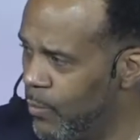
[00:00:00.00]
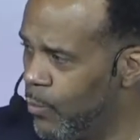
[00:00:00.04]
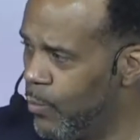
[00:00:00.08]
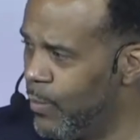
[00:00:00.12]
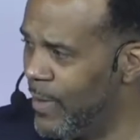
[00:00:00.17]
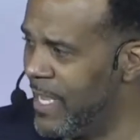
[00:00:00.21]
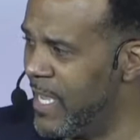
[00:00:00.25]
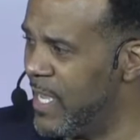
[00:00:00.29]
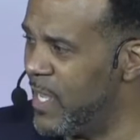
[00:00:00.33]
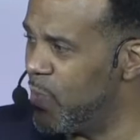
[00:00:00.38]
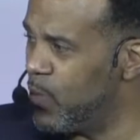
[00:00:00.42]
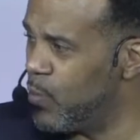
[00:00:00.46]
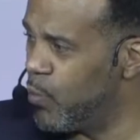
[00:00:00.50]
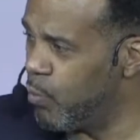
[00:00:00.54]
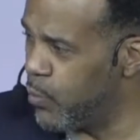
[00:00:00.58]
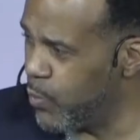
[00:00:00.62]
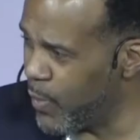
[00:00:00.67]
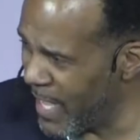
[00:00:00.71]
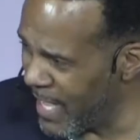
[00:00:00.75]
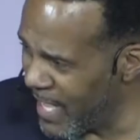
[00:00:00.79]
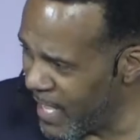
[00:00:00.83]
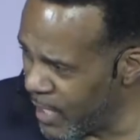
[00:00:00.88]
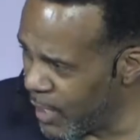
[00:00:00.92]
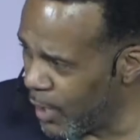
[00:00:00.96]
We
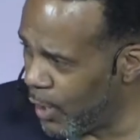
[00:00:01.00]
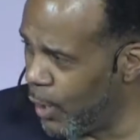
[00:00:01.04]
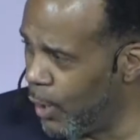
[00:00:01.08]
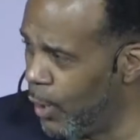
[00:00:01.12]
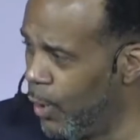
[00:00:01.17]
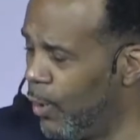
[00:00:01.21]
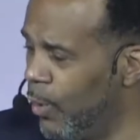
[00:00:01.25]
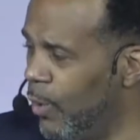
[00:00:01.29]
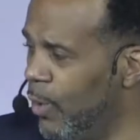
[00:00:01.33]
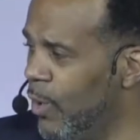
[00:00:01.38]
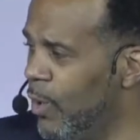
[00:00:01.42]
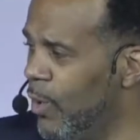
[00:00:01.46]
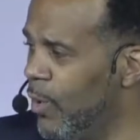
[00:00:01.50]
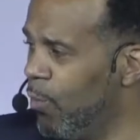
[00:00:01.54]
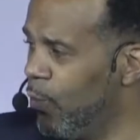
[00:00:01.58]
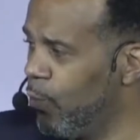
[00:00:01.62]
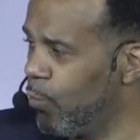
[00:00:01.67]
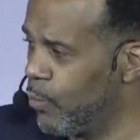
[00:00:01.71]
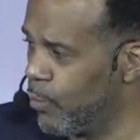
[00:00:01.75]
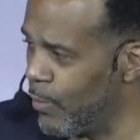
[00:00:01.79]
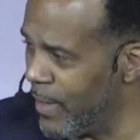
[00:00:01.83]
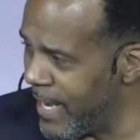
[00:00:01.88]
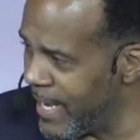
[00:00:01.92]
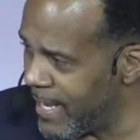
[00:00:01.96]
will
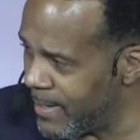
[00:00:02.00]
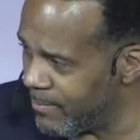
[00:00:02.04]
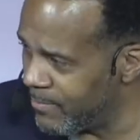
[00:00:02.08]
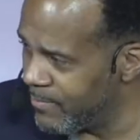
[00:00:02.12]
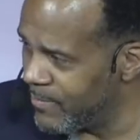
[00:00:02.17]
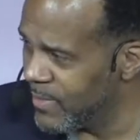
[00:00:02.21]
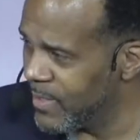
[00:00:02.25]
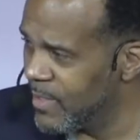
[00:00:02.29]
reap.